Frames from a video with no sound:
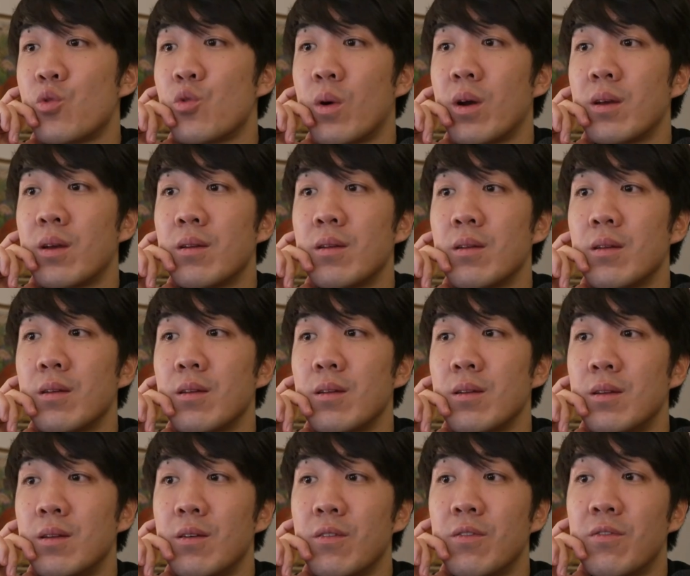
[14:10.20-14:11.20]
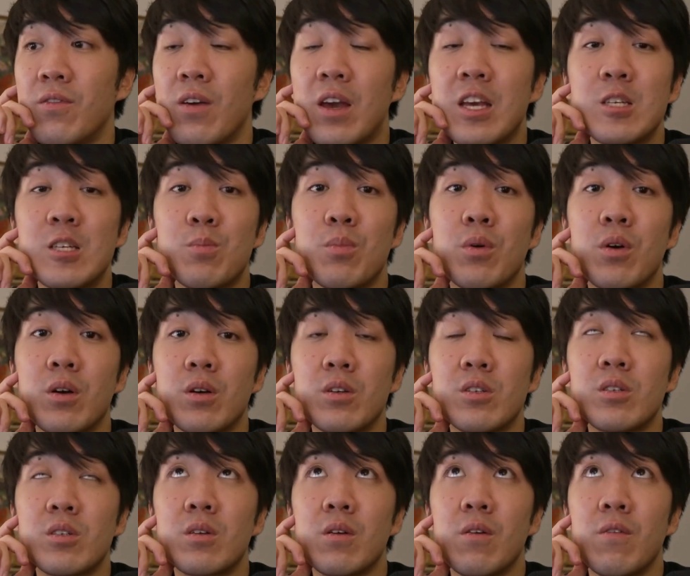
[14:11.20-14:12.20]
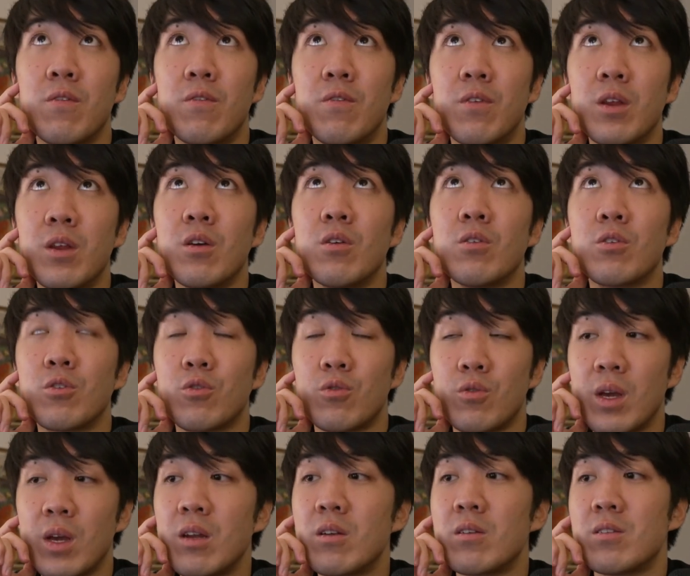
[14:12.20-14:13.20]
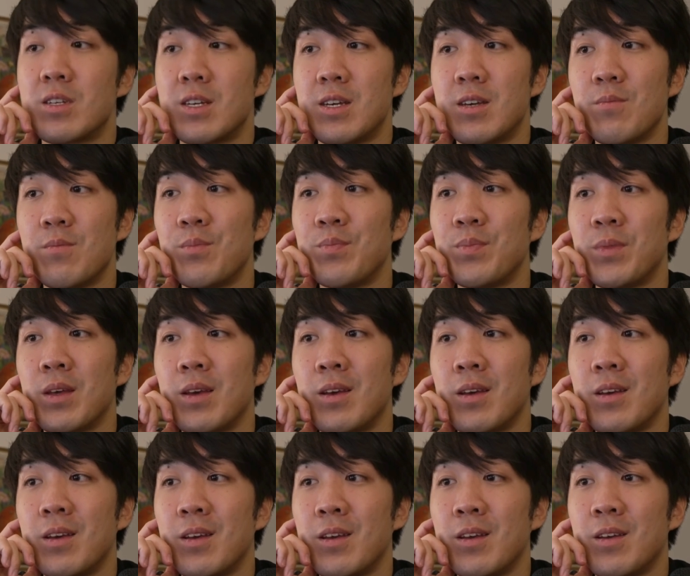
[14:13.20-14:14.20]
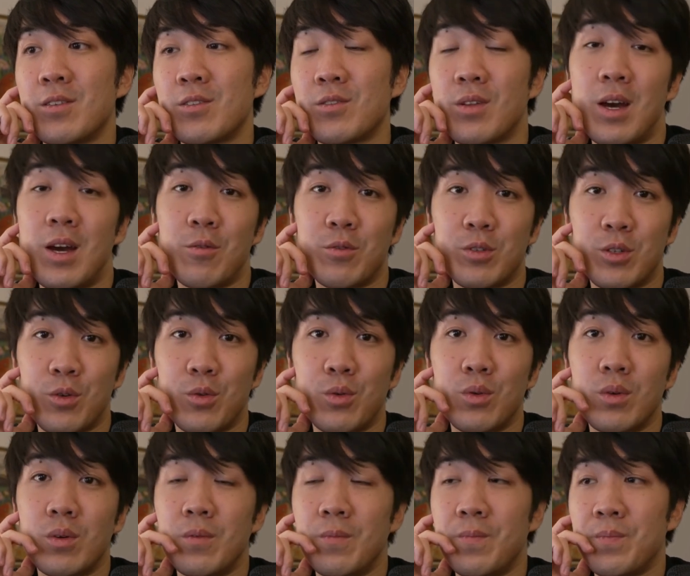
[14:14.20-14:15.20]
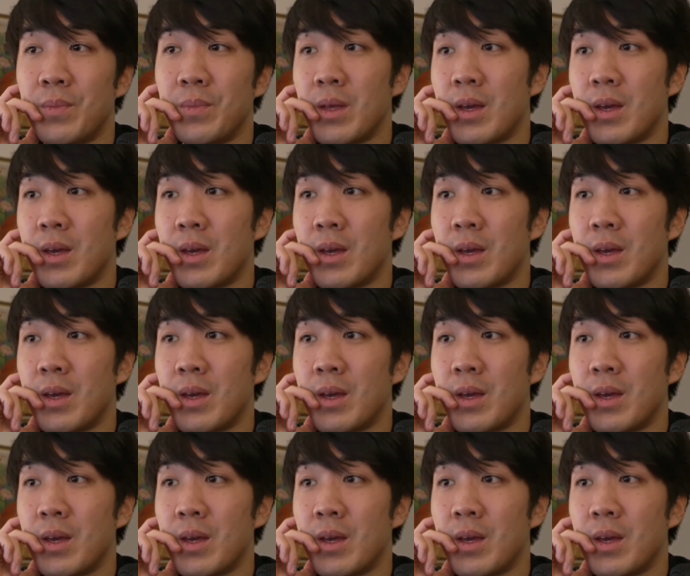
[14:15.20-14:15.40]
join the Facebook's video creator team, so that was cool.